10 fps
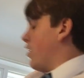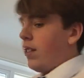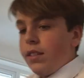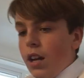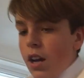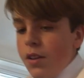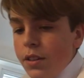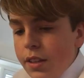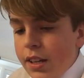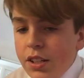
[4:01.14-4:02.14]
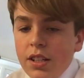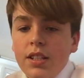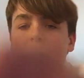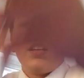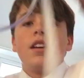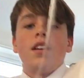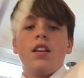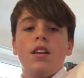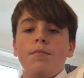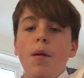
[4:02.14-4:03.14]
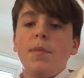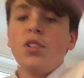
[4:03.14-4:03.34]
so you can just, probably